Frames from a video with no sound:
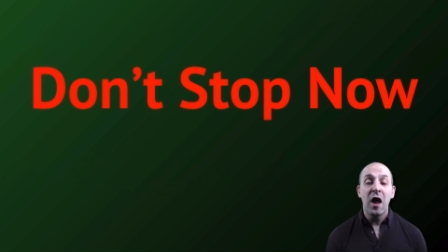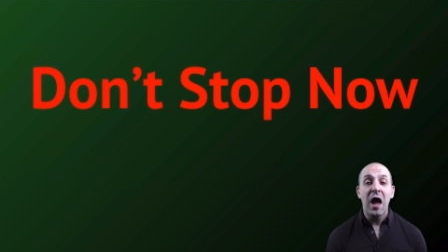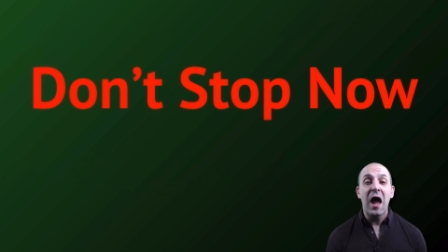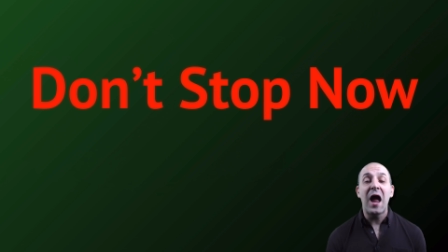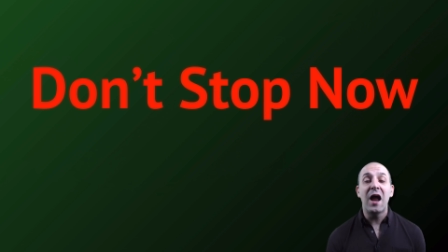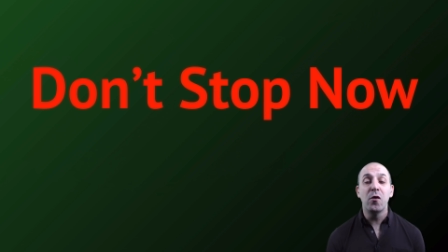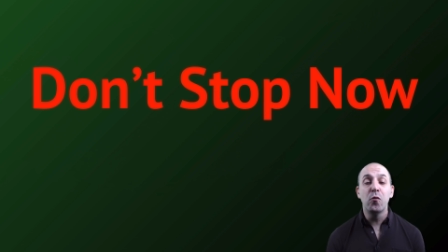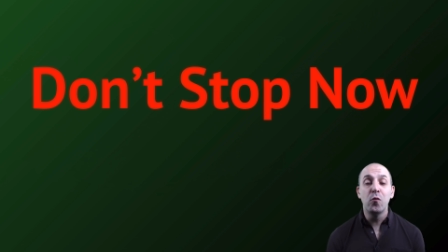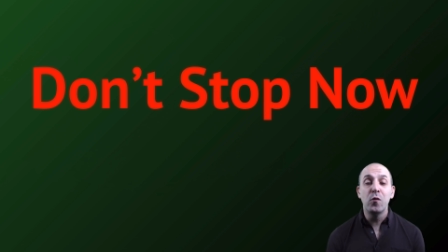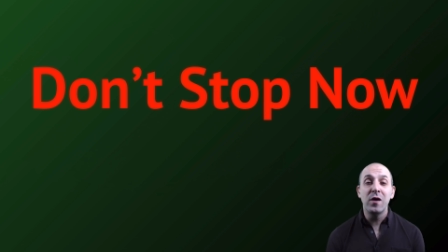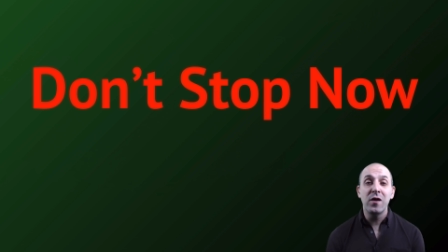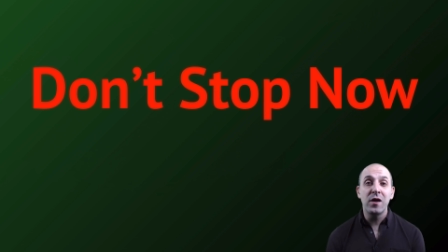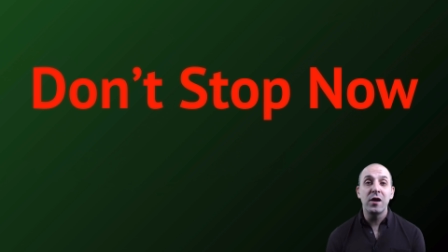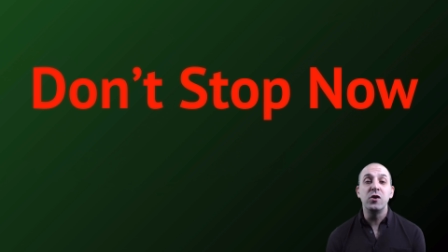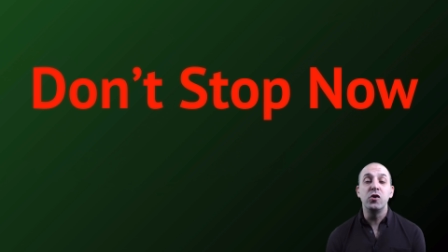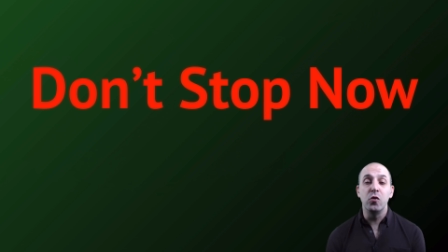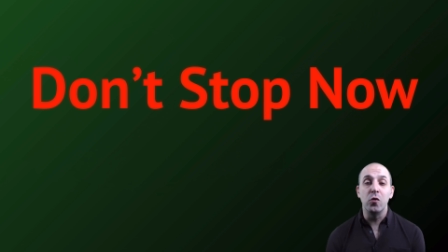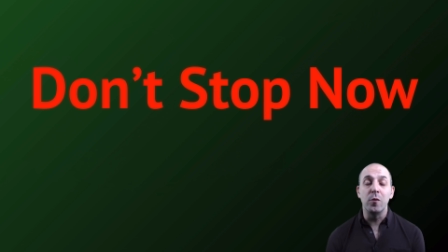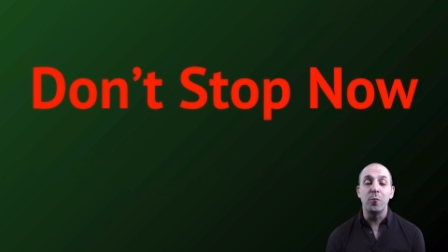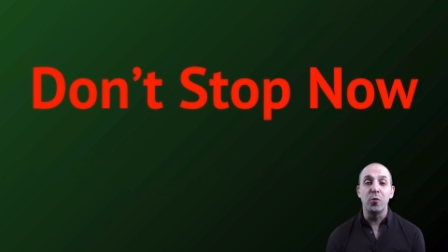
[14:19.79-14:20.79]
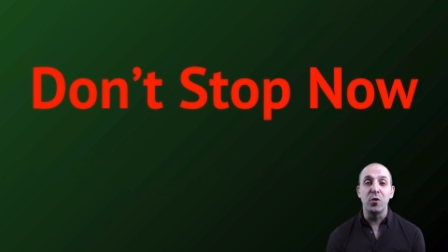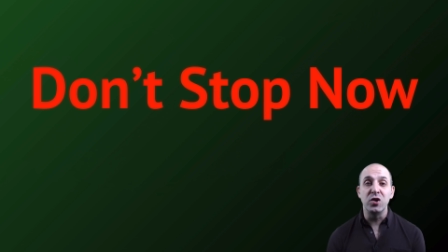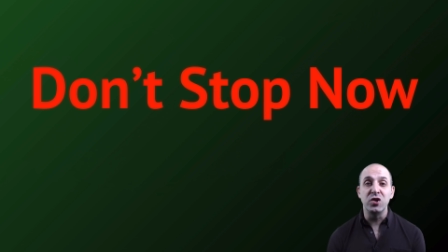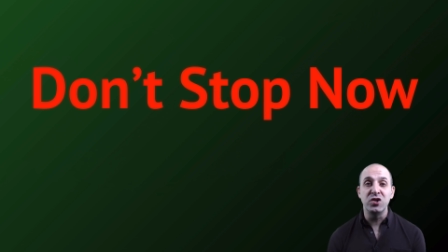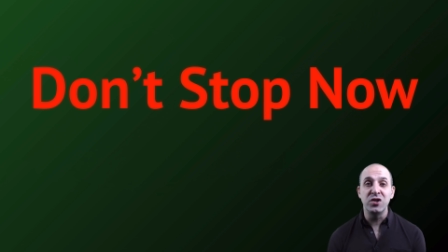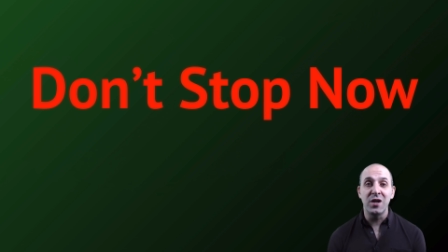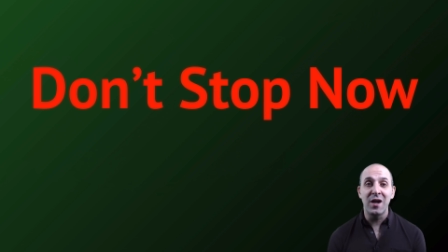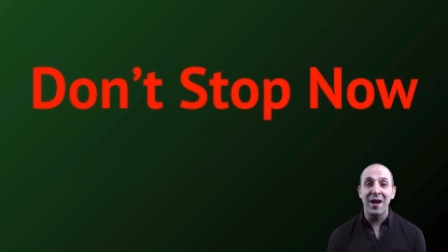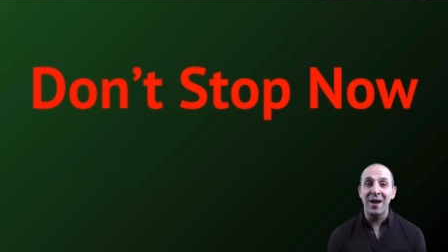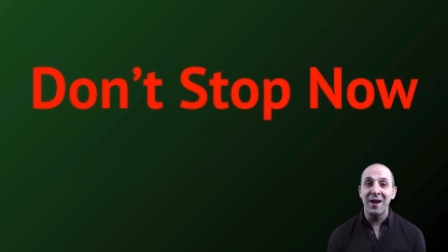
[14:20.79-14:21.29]
I really do
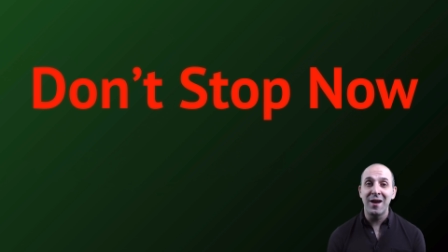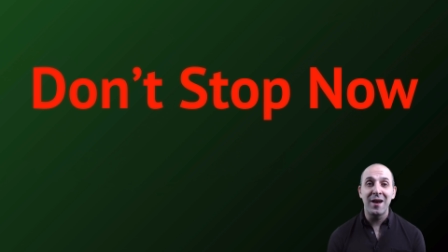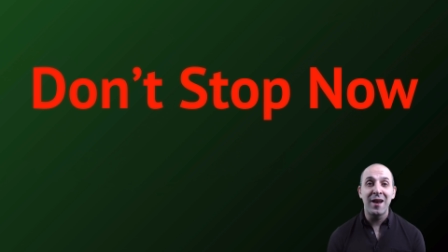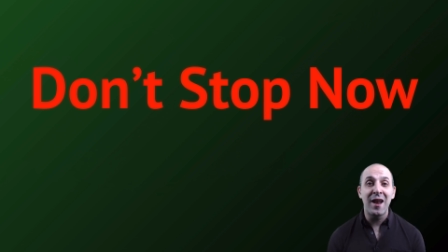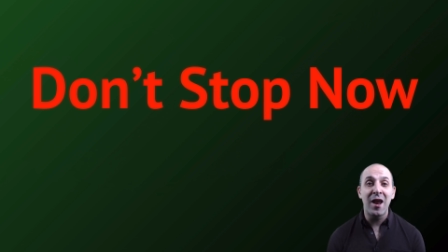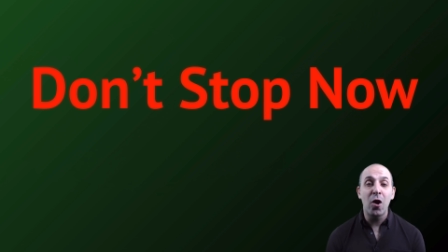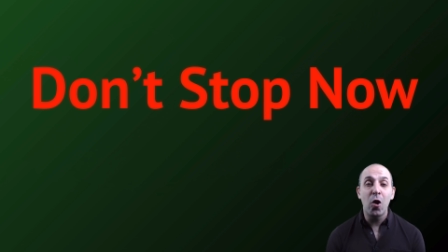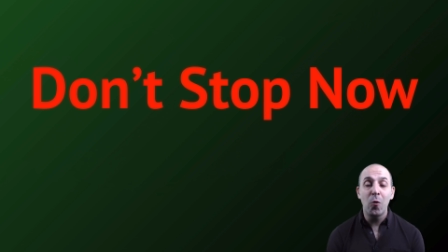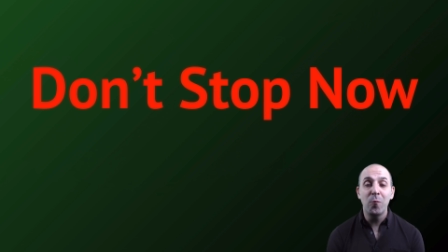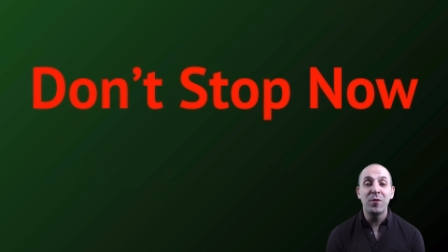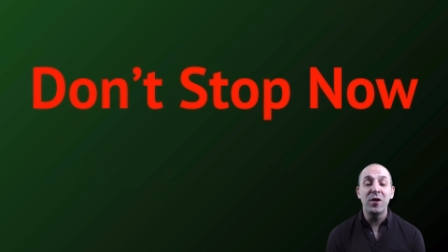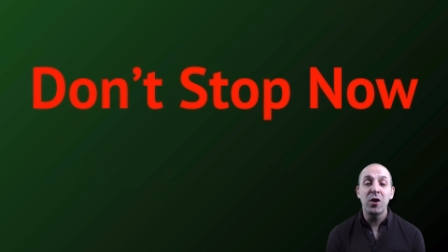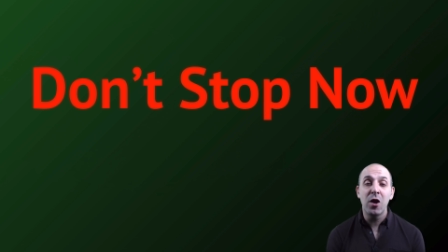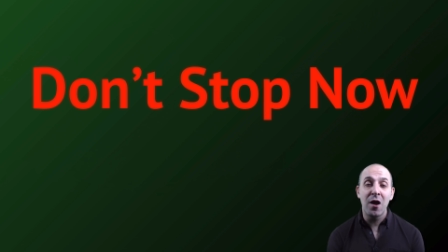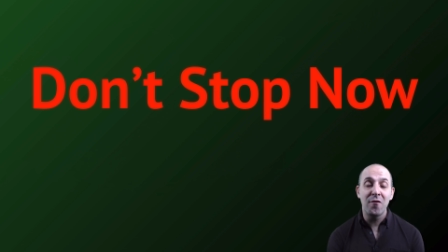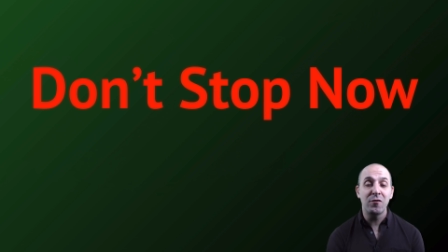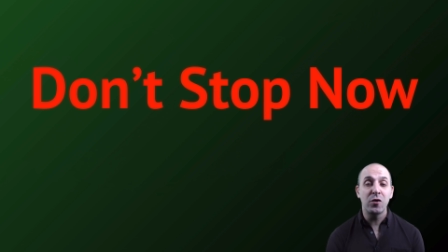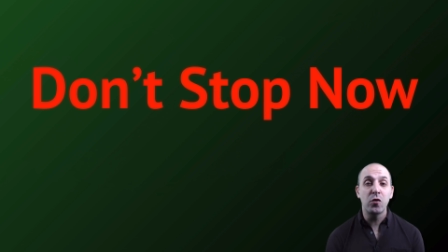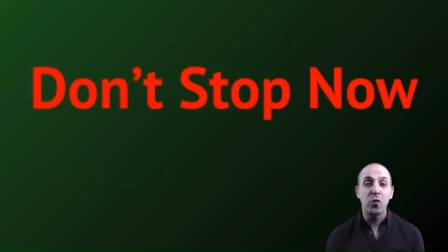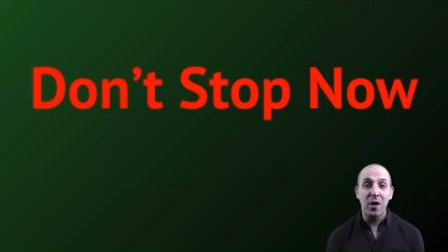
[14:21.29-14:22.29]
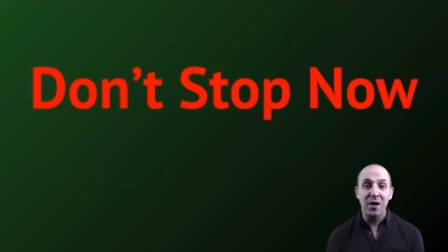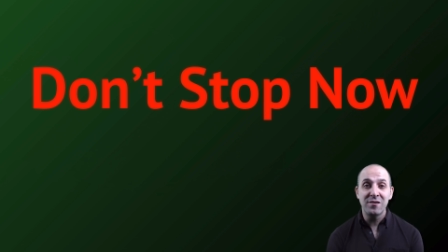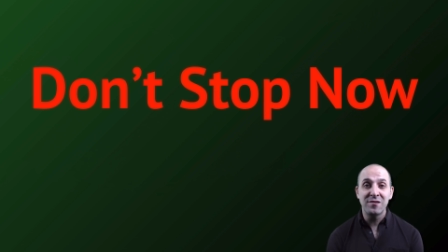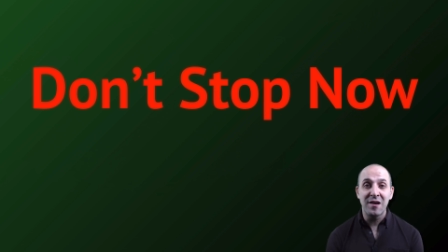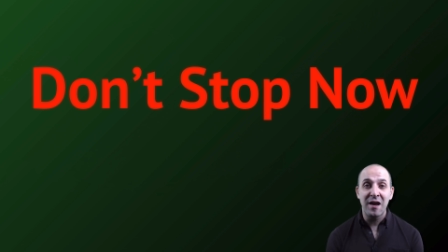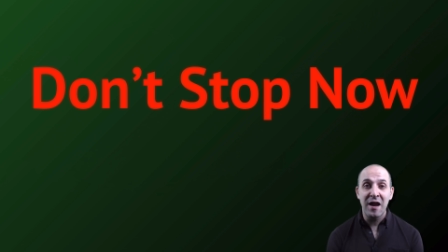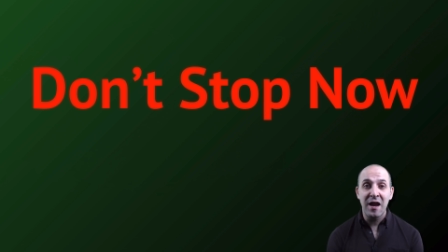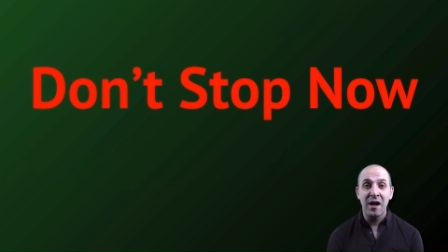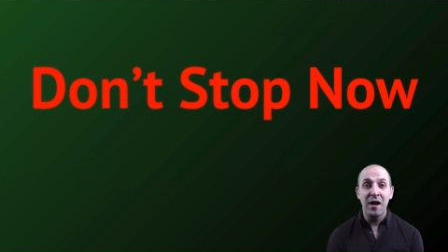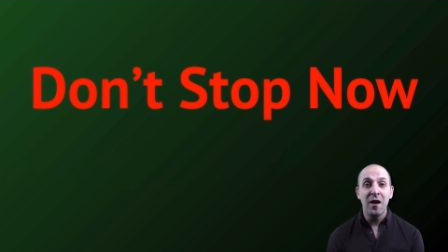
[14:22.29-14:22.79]
appreciate it, and I hope that you have a great
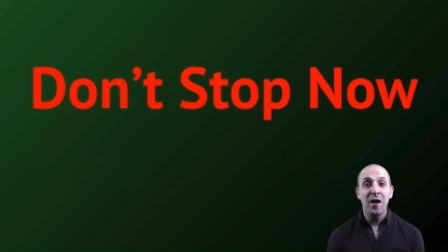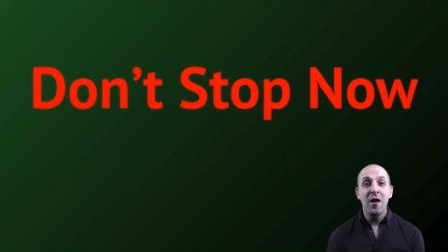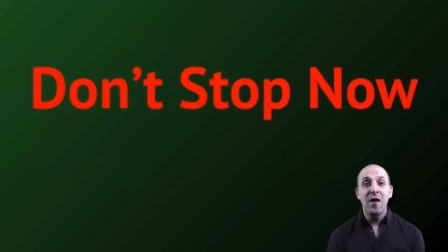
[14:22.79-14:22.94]
day,